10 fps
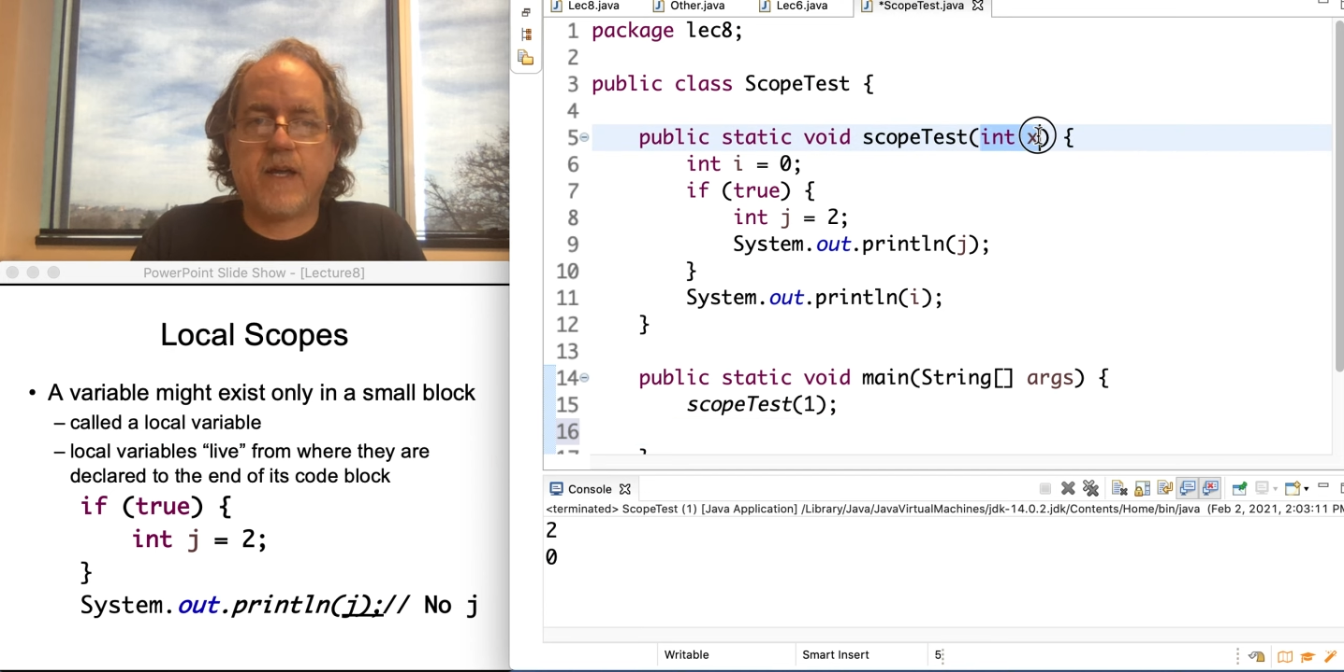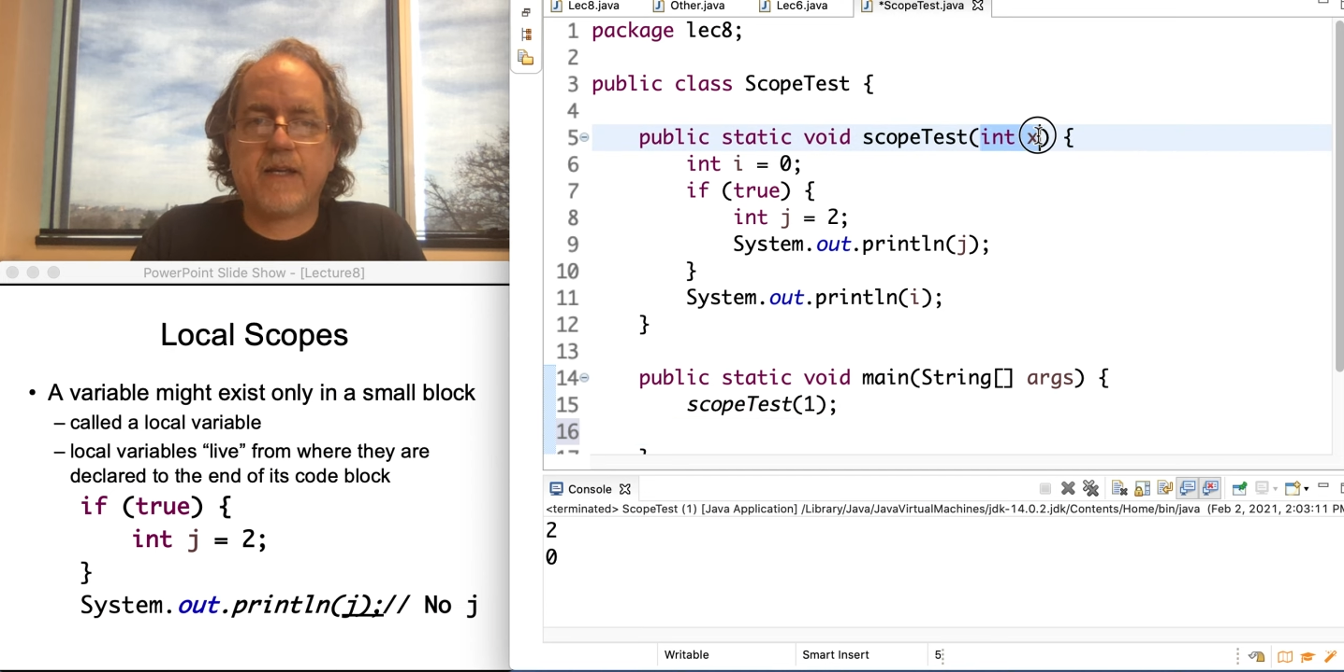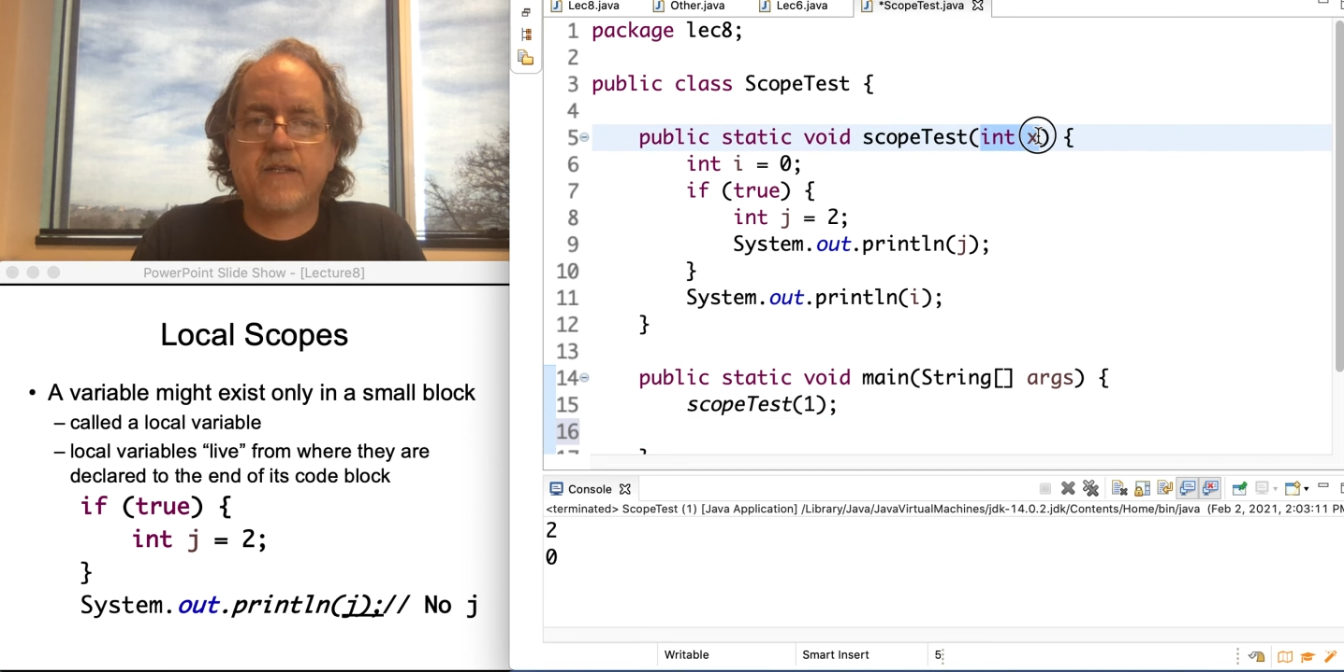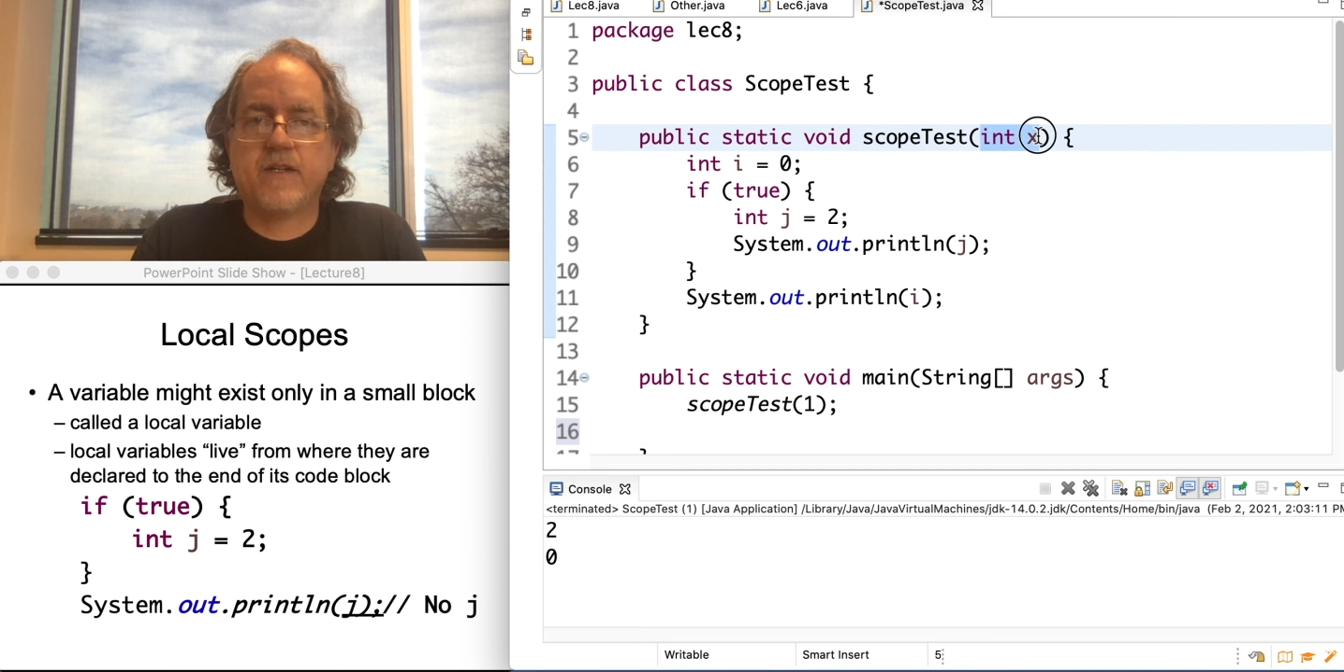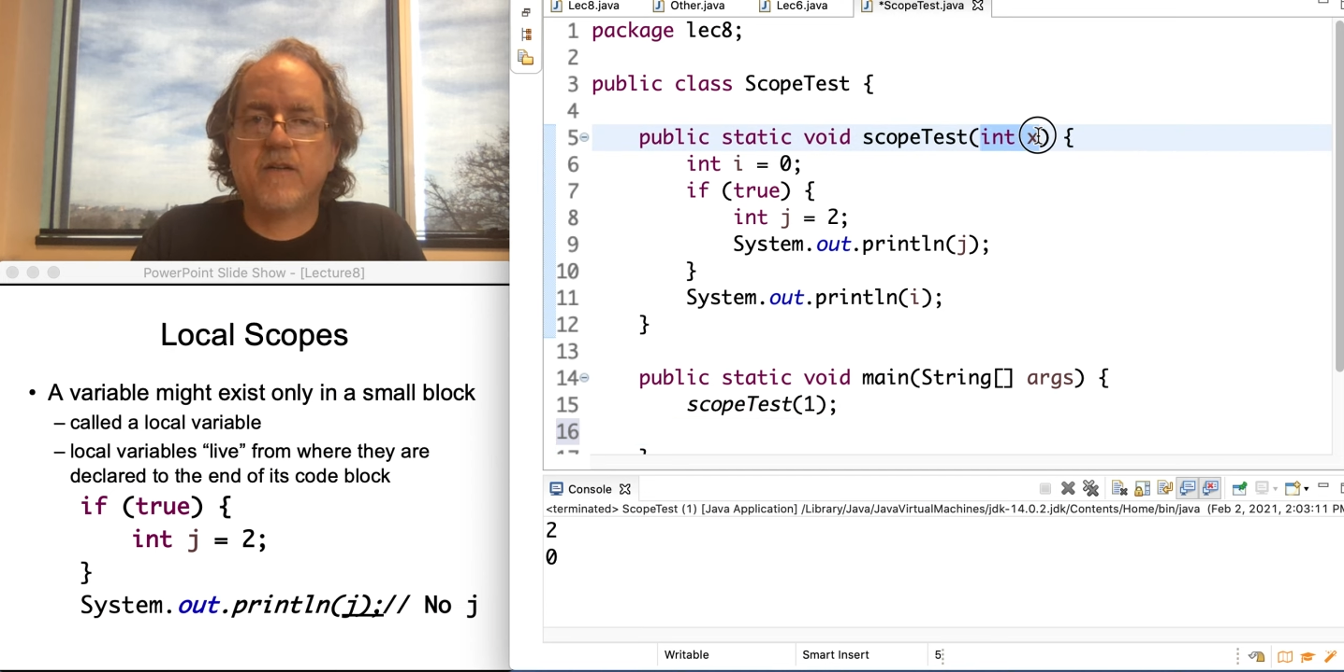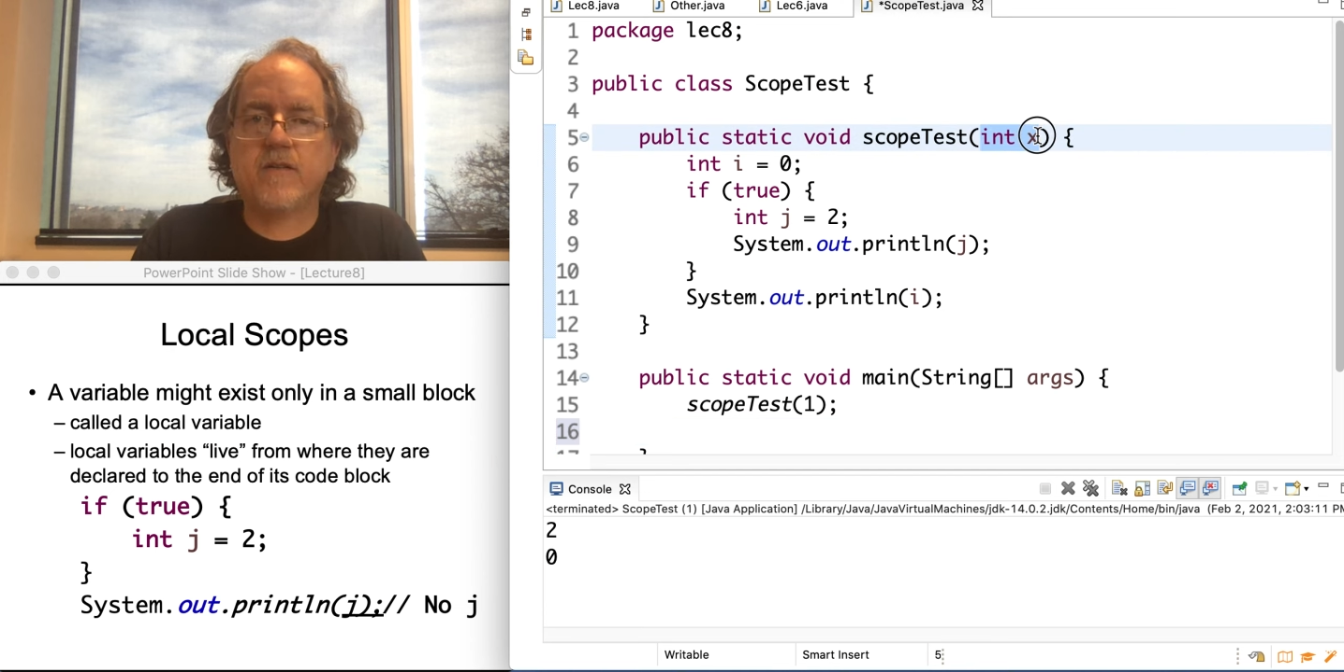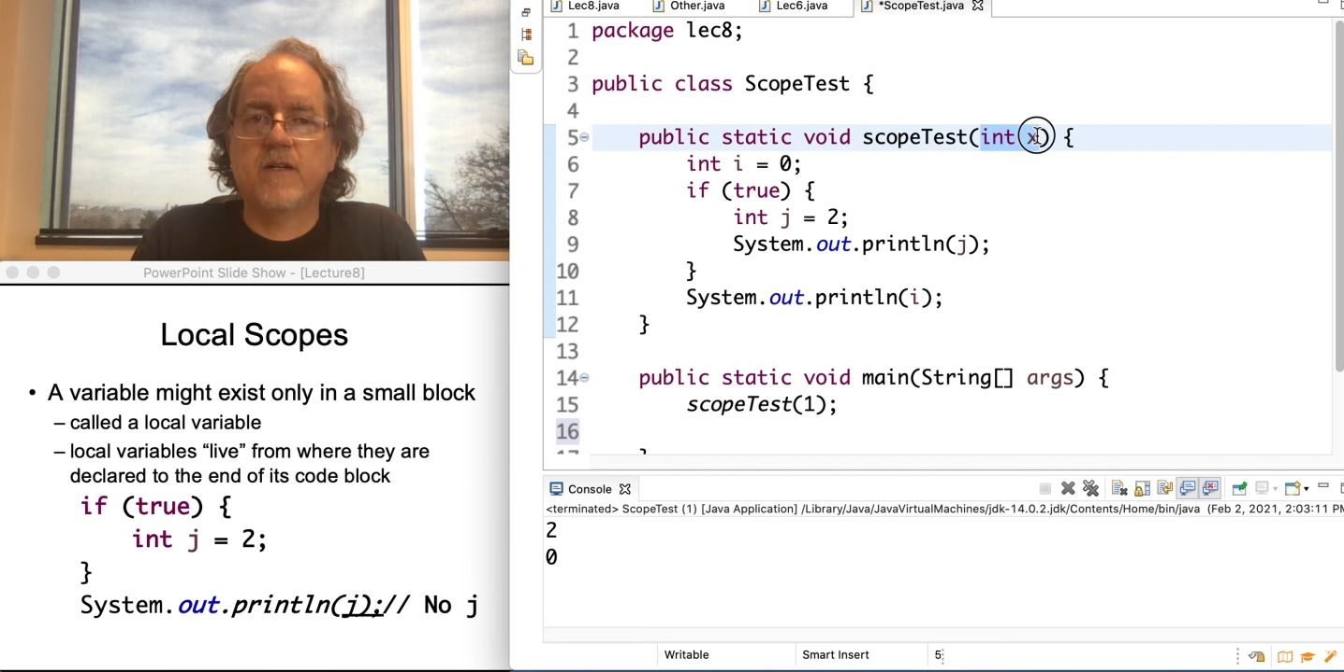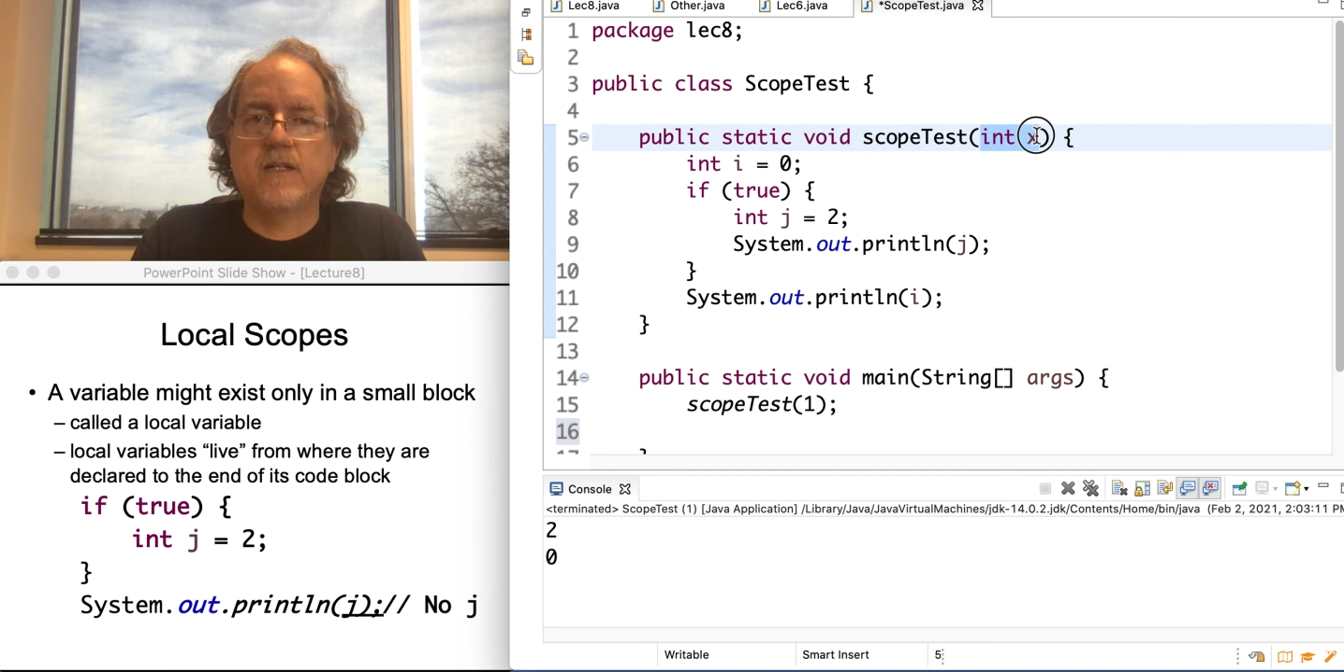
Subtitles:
x here,